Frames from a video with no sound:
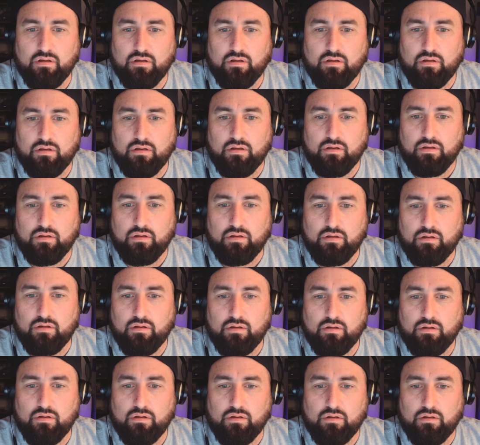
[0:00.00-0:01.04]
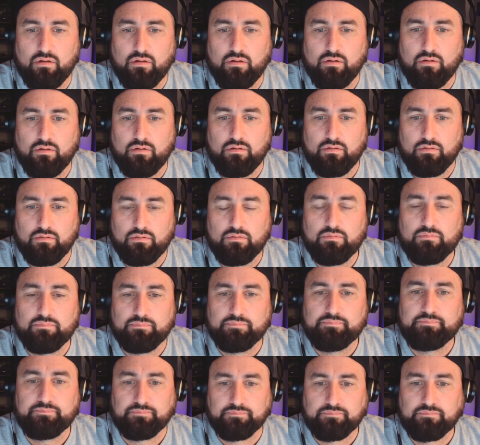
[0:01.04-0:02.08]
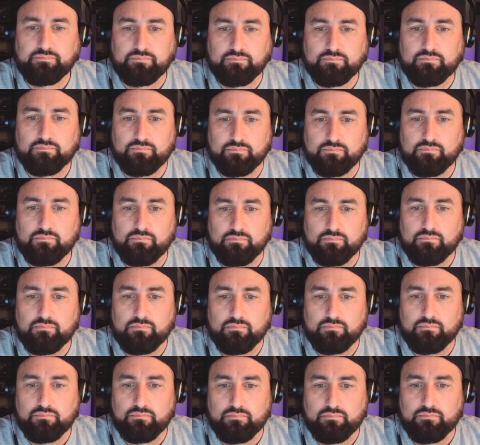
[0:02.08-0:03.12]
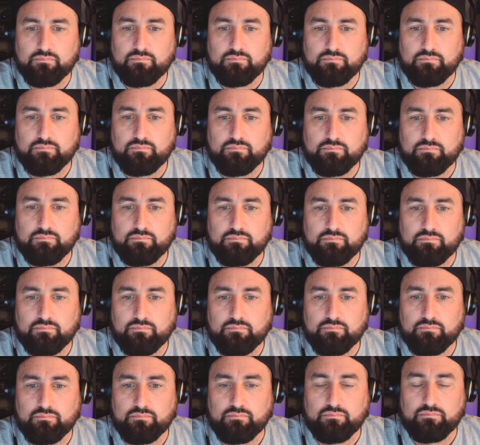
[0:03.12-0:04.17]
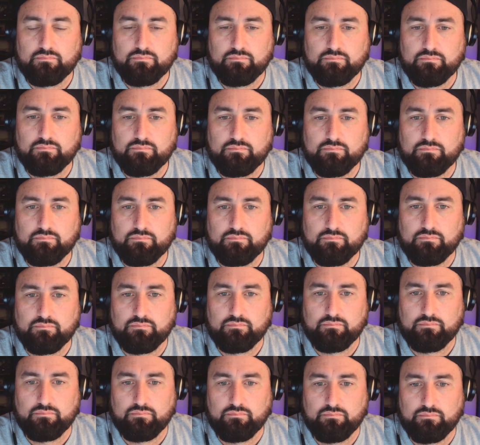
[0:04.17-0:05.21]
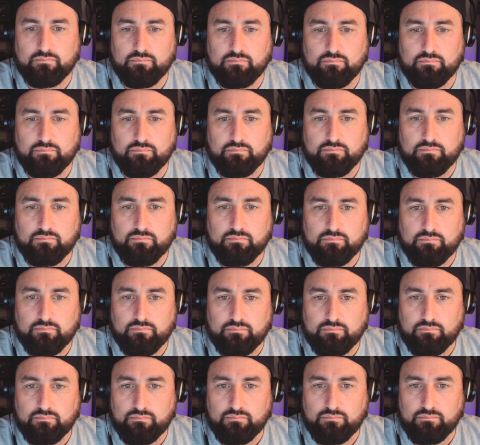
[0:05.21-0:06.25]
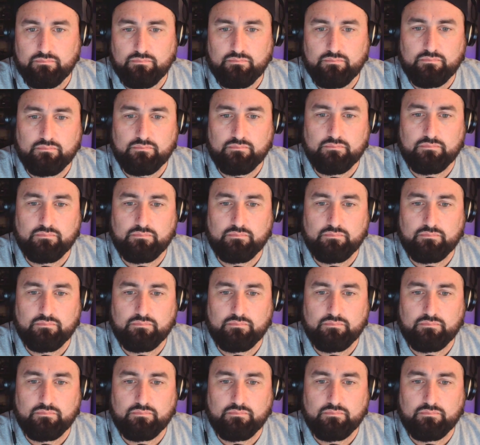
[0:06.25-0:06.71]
No words are spoken by the person on screen.